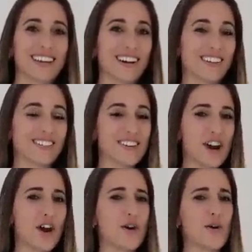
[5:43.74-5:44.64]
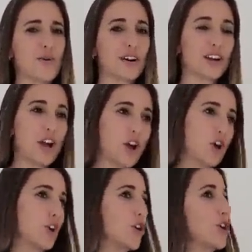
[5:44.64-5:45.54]
no. You won't no. do it. You won't do
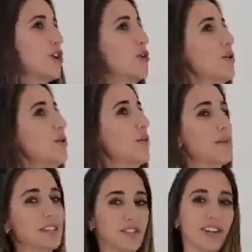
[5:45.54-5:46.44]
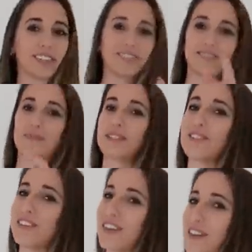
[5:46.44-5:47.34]
it. No, Patreon.
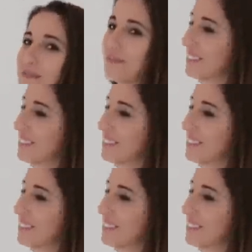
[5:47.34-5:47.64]
Patreon.com.